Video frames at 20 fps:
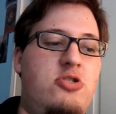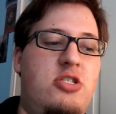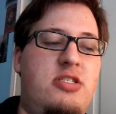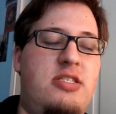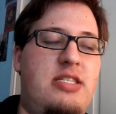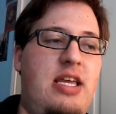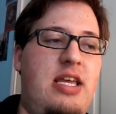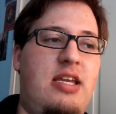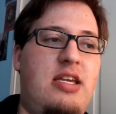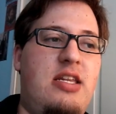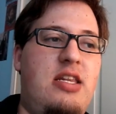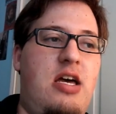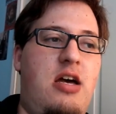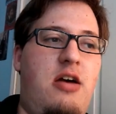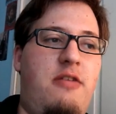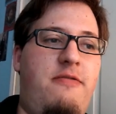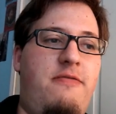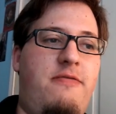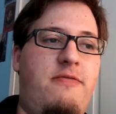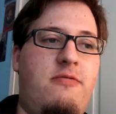is taken
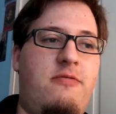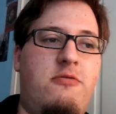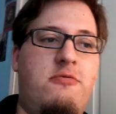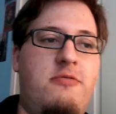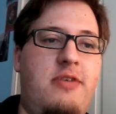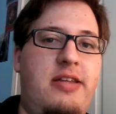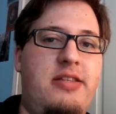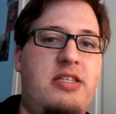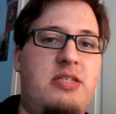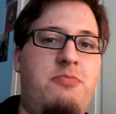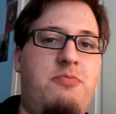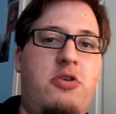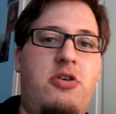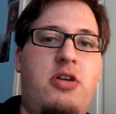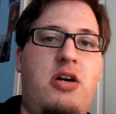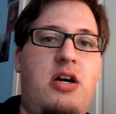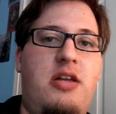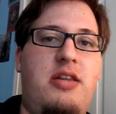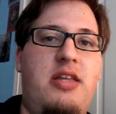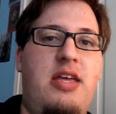off, green is put
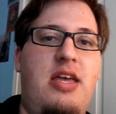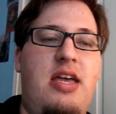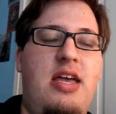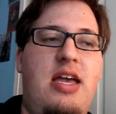on,